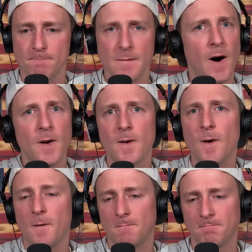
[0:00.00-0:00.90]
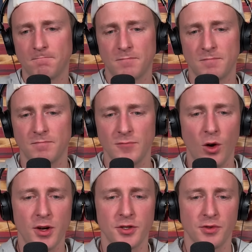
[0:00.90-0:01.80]
Not at all.
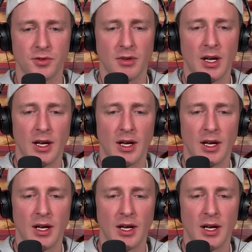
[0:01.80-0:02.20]
No issues.